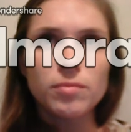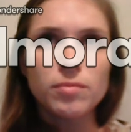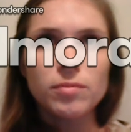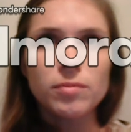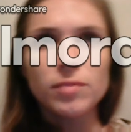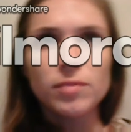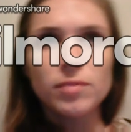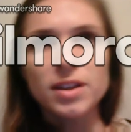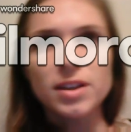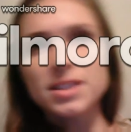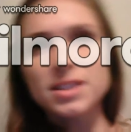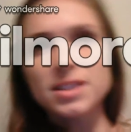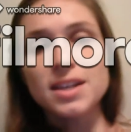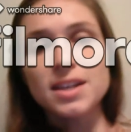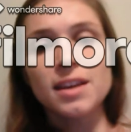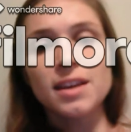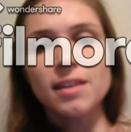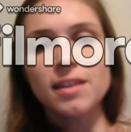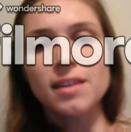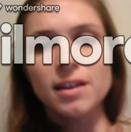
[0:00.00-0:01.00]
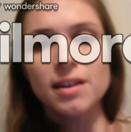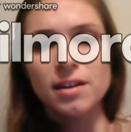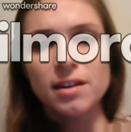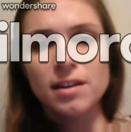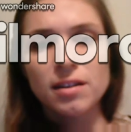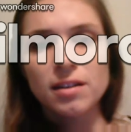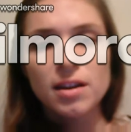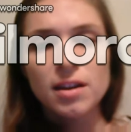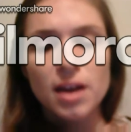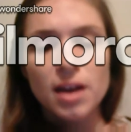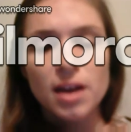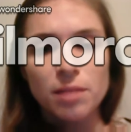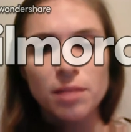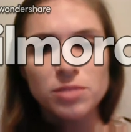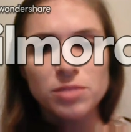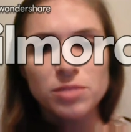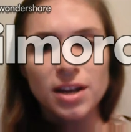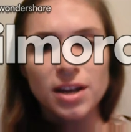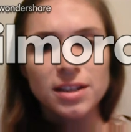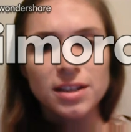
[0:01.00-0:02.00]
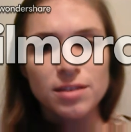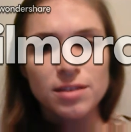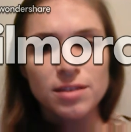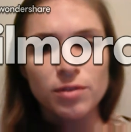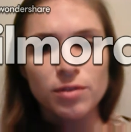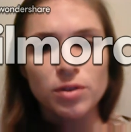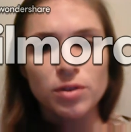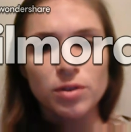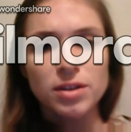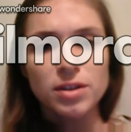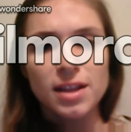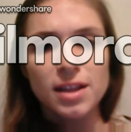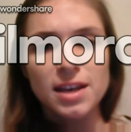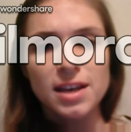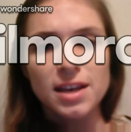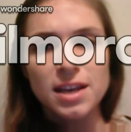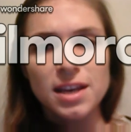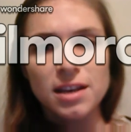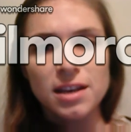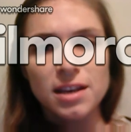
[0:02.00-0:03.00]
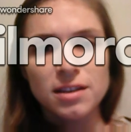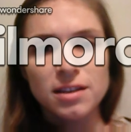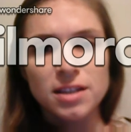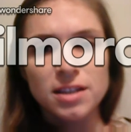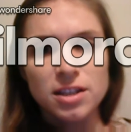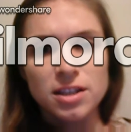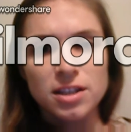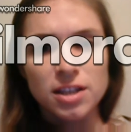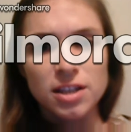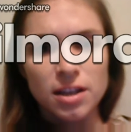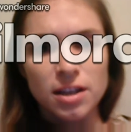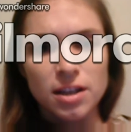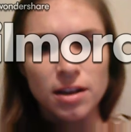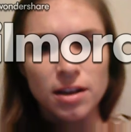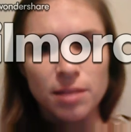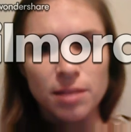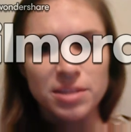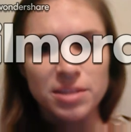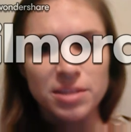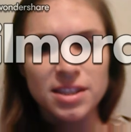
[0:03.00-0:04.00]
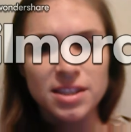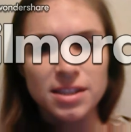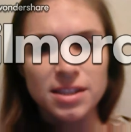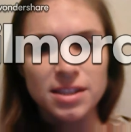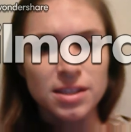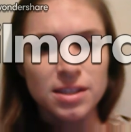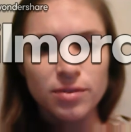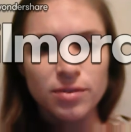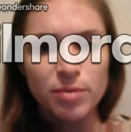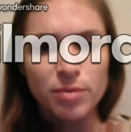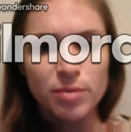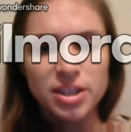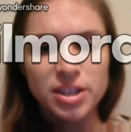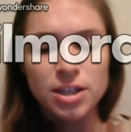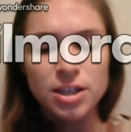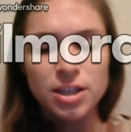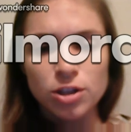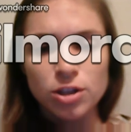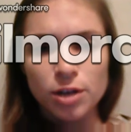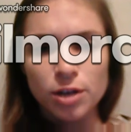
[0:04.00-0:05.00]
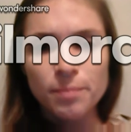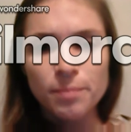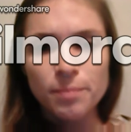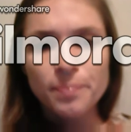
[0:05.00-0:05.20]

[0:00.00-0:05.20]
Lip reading: exceeding the objective, or did they need teaching assistance from a teacher?